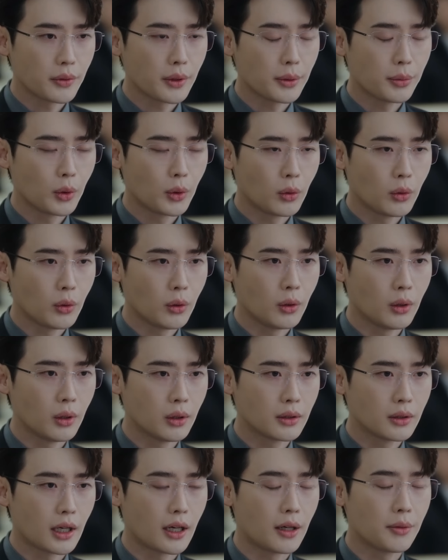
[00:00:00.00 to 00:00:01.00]
bank could no
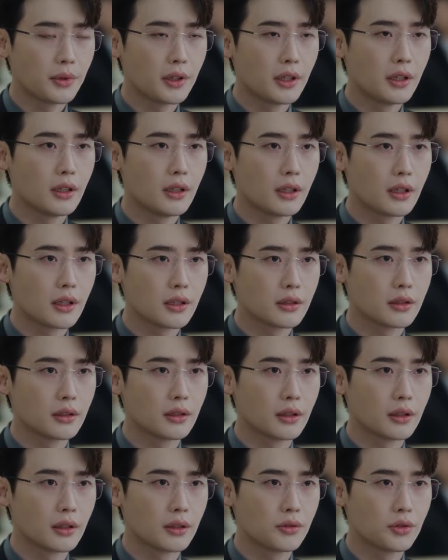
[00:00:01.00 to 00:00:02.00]
longer forcibly
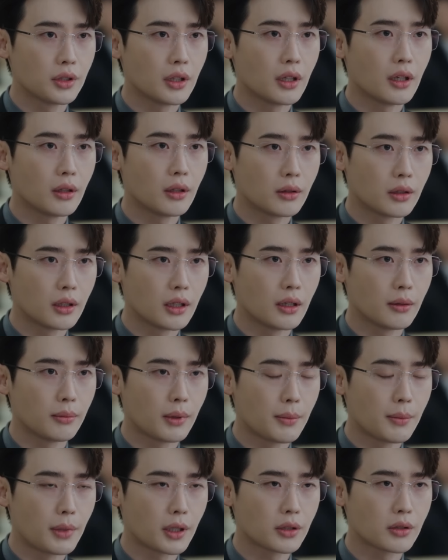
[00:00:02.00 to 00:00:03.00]
evict the apartment
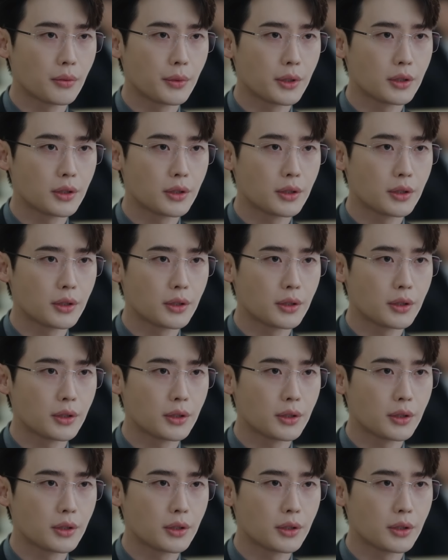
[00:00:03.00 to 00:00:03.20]
tenant.